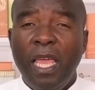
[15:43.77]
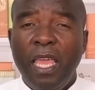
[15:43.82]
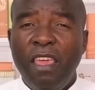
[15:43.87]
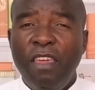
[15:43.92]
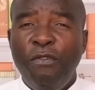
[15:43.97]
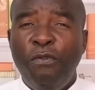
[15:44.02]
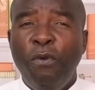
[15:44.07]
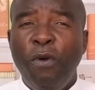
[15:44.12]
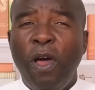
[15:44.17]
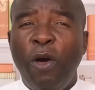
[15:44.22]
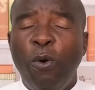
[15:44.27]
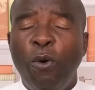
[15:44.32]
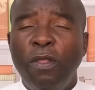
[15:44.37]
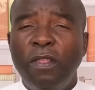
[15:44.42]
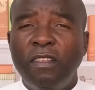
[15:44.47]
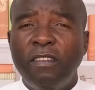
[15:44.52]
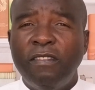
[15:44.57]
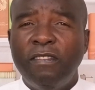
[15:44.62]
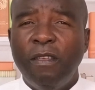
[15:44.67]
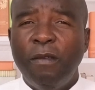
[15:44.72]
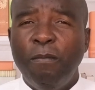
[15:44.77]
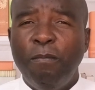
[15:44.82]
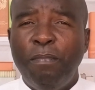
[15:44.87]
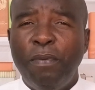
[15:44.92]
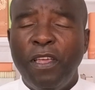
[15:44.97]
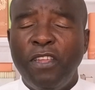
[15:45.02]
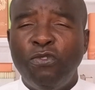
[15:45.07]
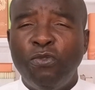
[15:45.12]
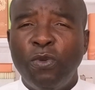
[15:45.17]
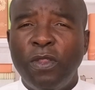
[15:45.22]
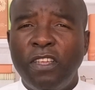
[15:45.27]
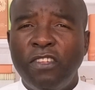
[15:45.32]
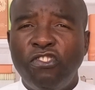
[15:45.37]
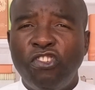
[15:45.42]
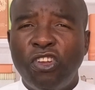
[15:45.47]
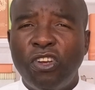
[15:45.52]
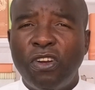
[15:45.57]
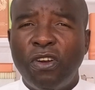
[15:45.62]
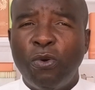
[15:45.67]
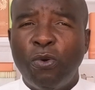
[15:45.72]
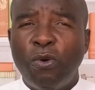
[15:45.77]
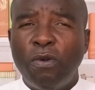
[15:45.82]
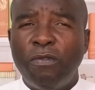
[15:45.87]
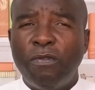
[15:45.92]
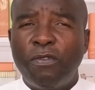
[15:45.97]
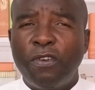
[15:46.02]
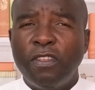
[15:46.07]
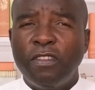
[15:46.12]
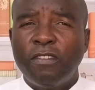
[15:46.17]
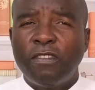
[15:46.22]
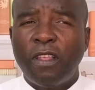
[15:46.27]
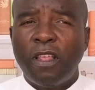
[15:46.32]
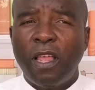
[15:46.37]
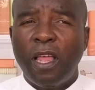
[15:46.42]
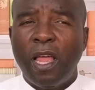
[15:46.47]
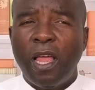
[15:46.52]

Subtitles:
If we are on the same page with the General Conference,